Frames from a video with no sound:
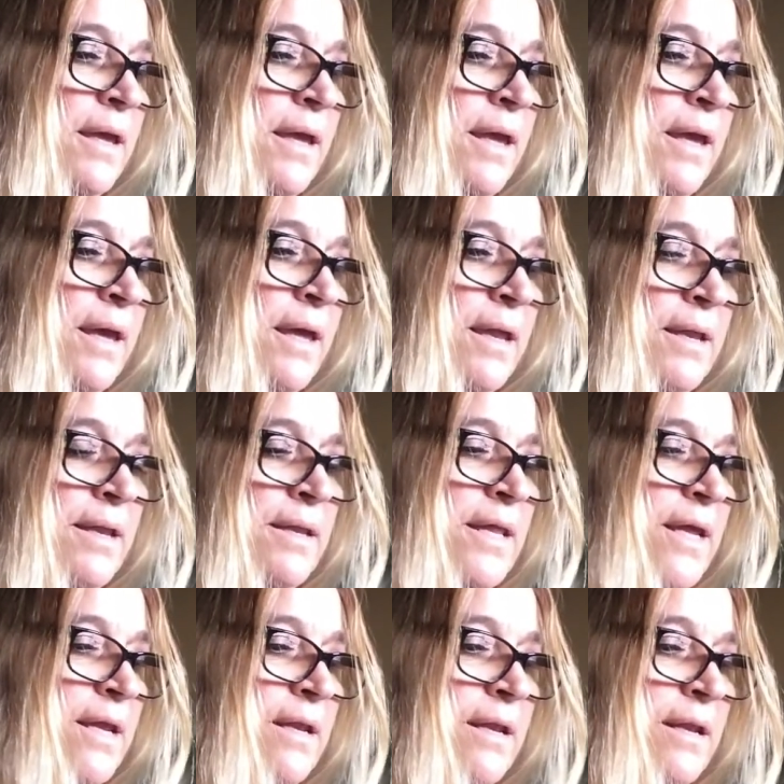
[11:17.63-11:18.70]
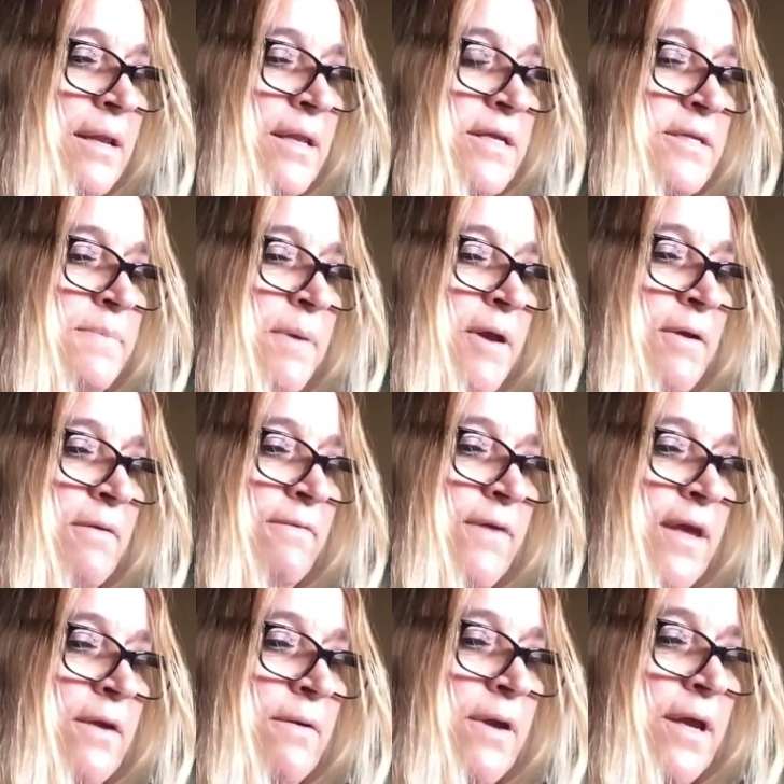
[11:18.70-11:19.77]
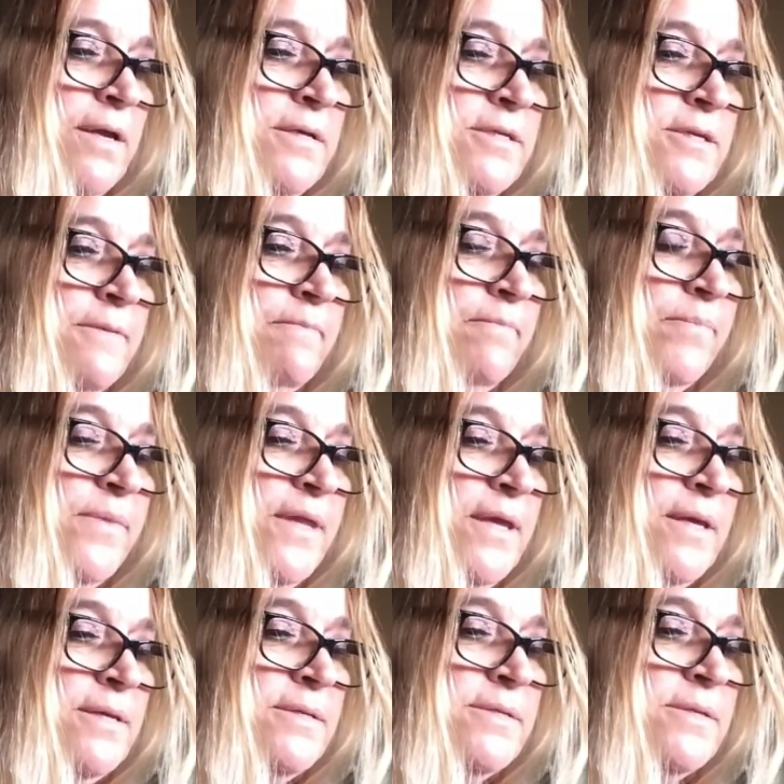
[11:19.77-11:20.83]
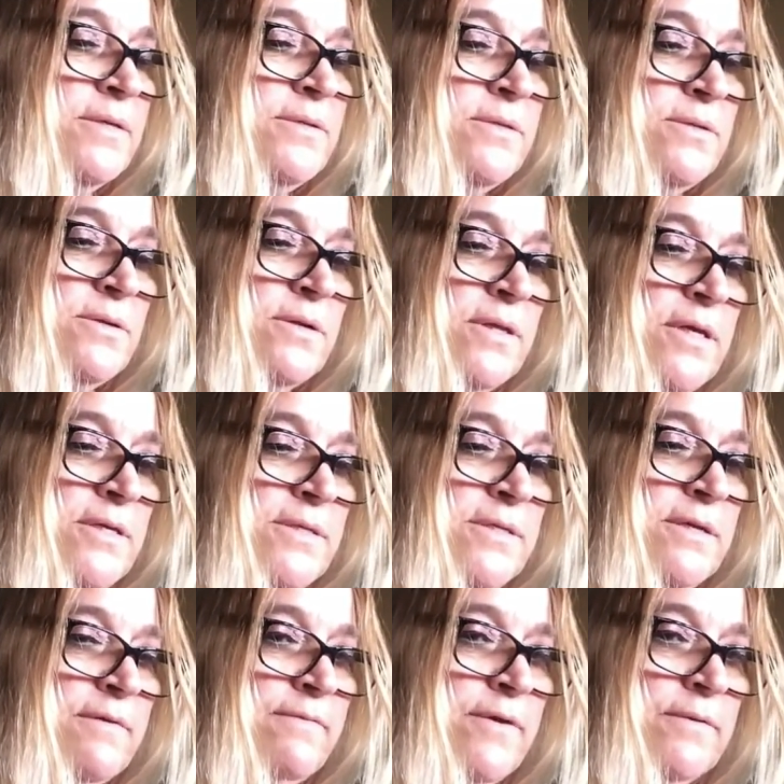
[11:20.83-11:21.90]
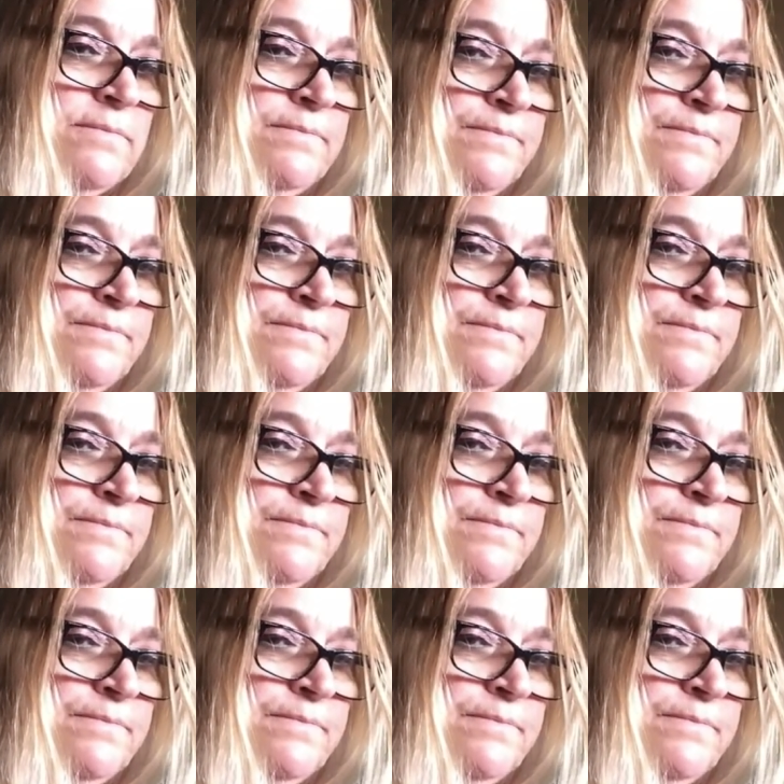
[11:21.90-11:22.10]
And then this pair of earrings is sterling silver.